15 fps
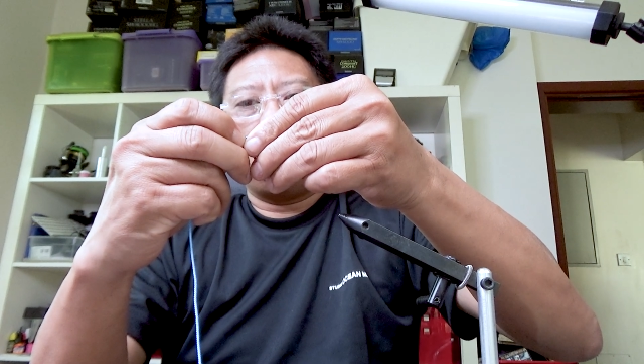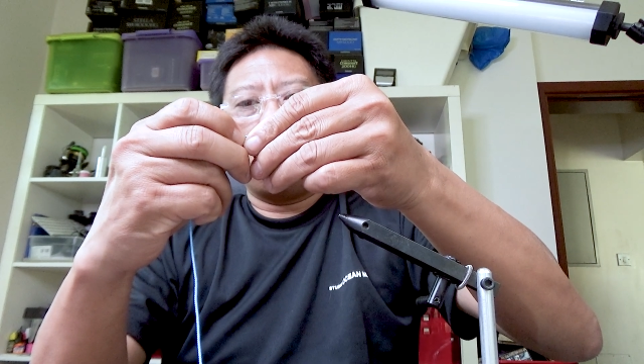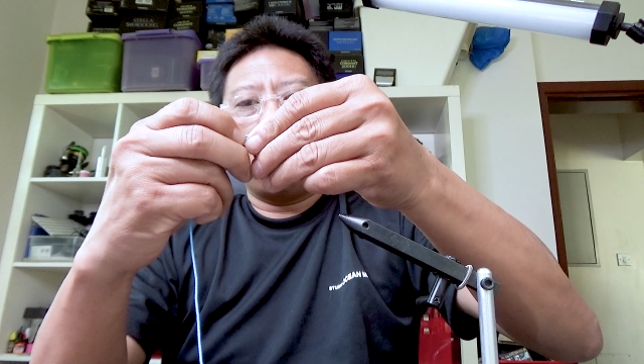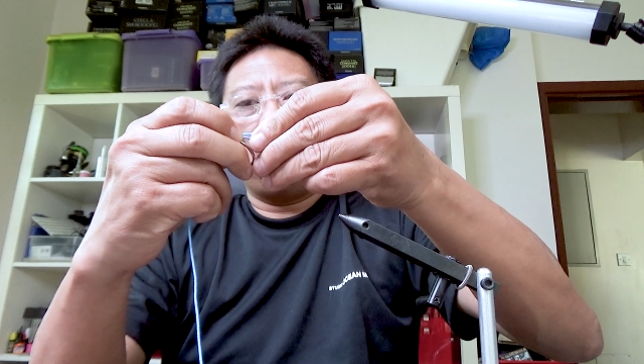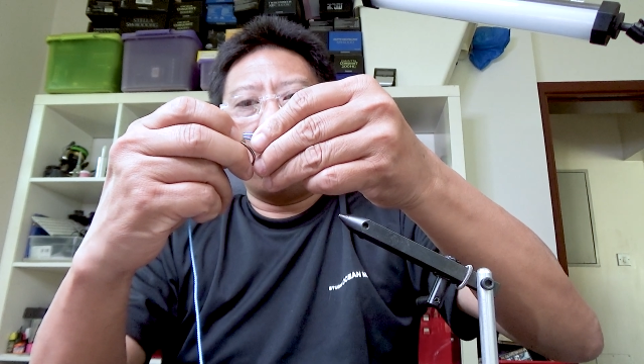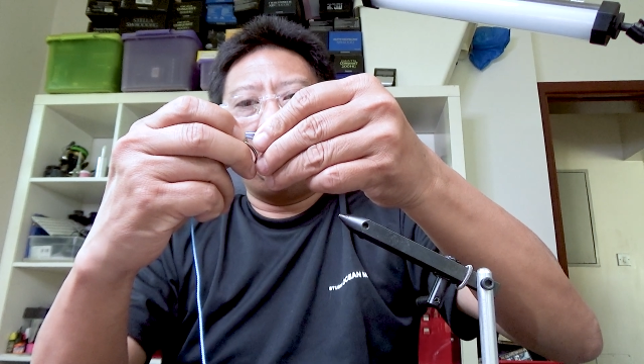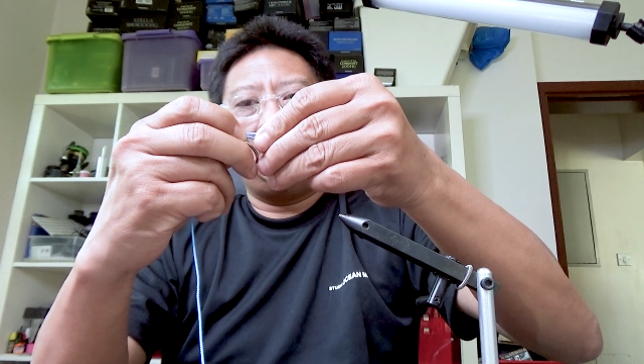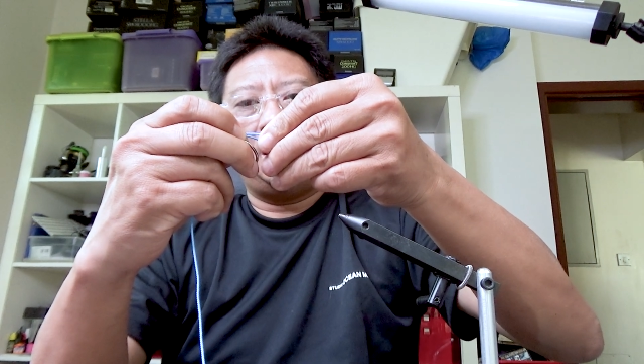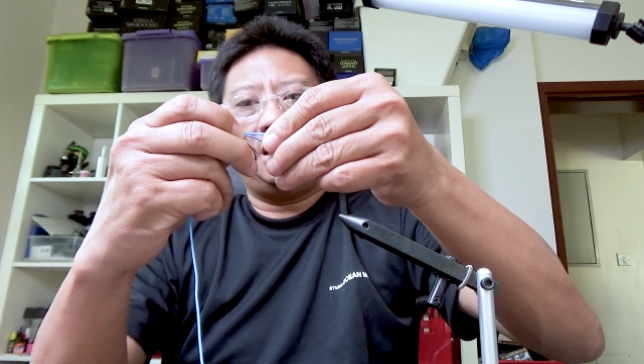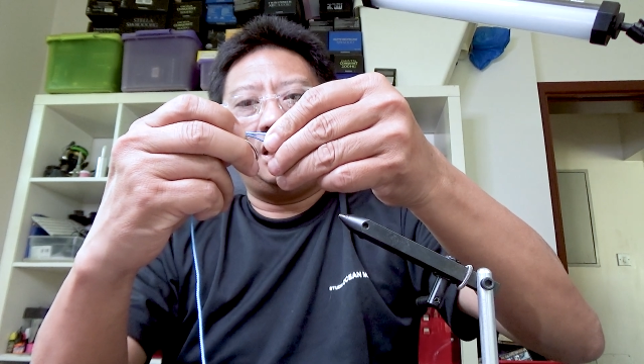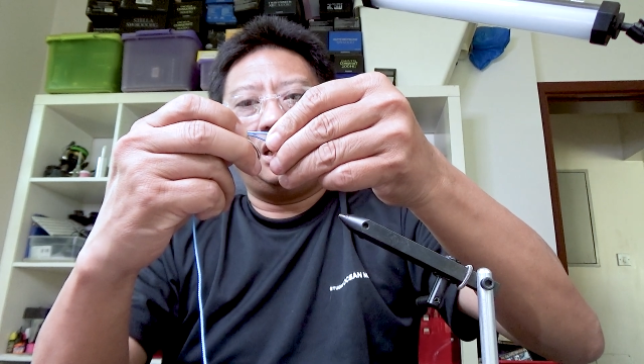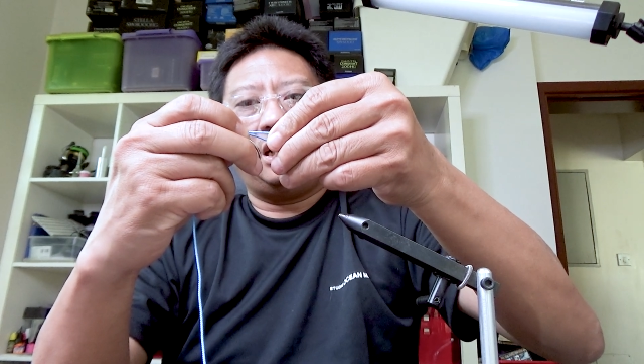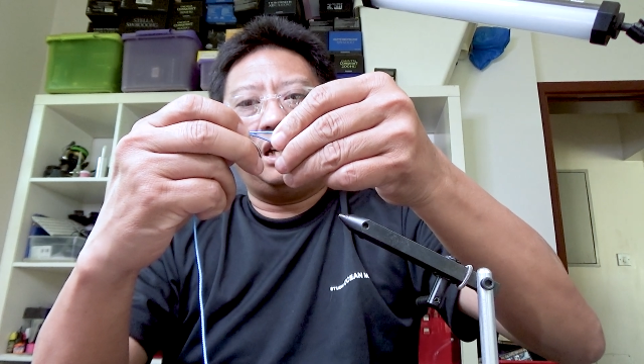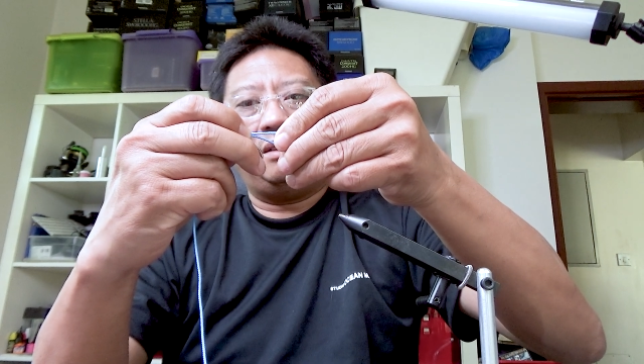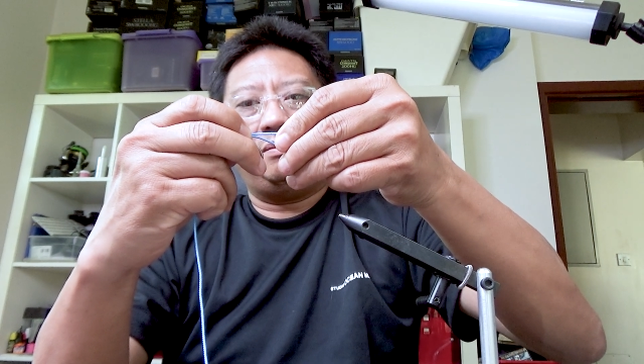double
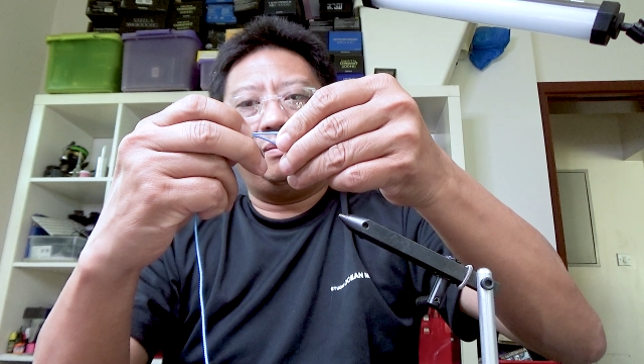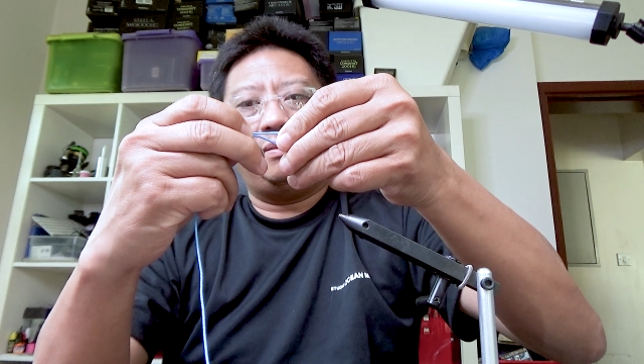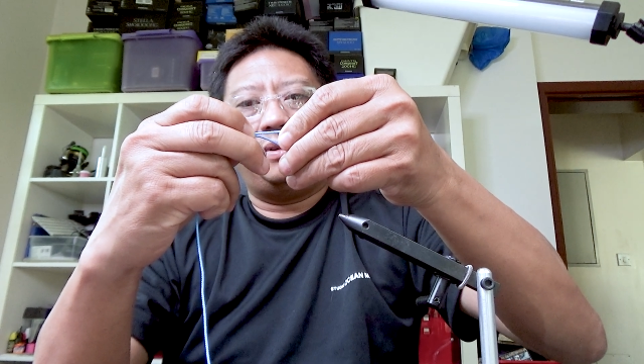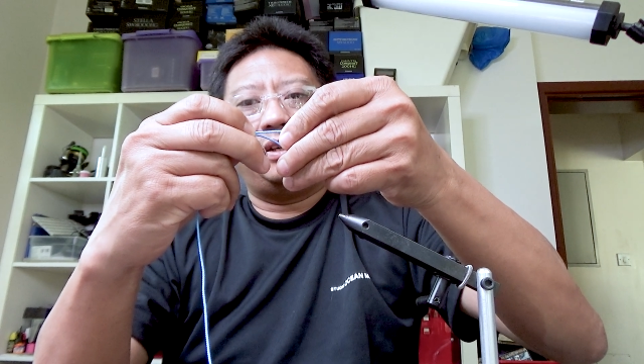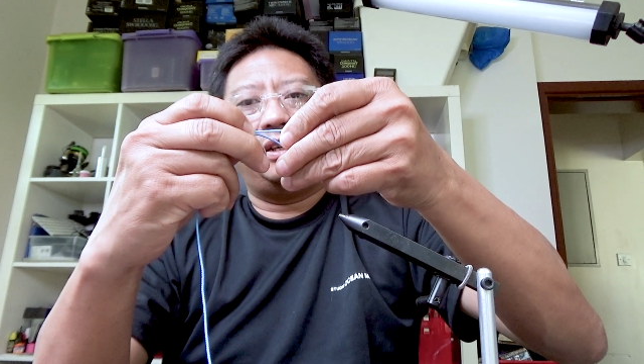that up,